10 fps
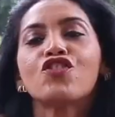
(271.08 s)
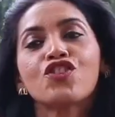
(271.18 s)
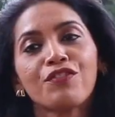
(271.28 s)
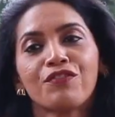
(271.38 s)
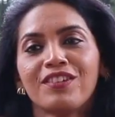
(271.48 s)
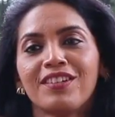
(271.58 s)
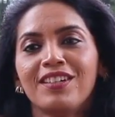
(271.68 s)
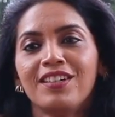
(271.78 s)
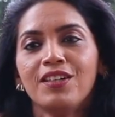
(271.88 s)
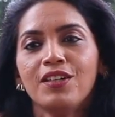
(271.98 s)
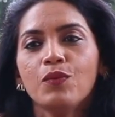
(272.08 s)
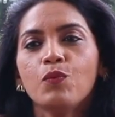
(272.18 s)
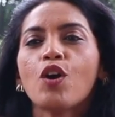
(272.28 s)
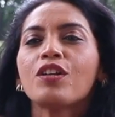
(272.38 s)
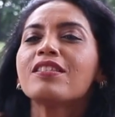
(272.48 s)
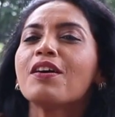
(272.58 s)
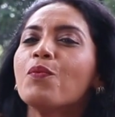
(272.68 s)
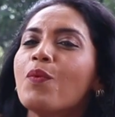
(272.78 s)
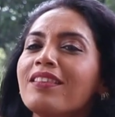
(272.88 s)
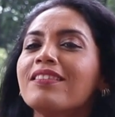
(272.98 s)
Shiv, what is the
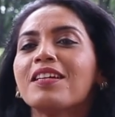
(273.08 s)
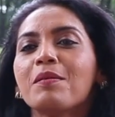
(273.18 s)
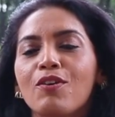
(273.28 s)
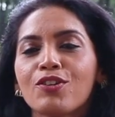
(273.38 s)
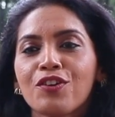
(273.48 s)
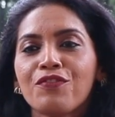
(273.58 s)
one thing about your